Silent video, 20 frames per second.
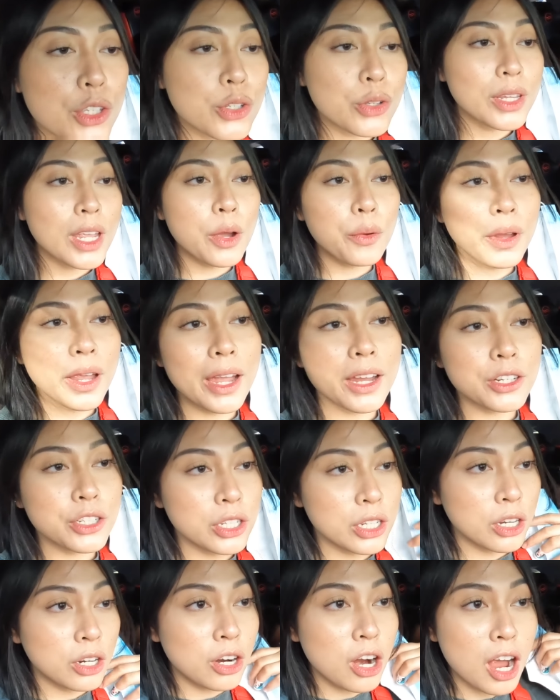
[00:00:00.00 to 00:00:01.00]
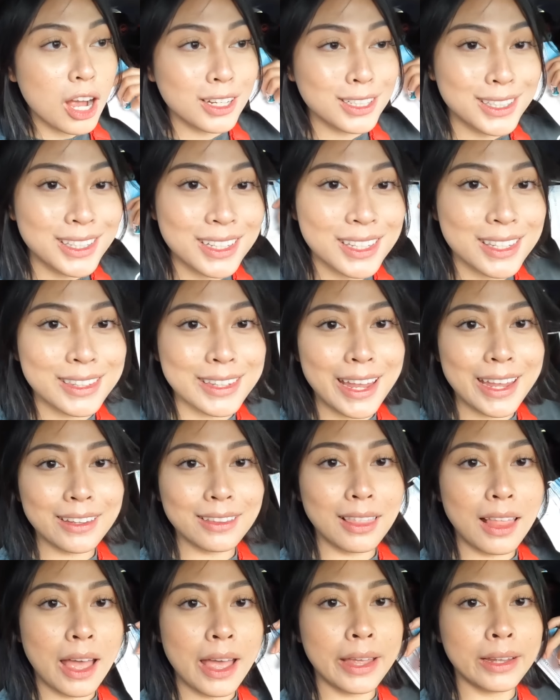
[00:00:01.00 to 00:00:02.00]
So now we actually crossed the
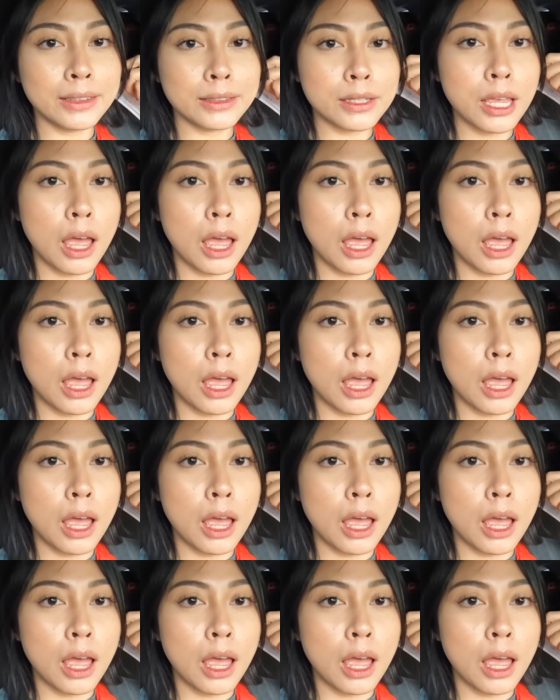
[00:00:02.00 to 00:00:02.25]
state lines.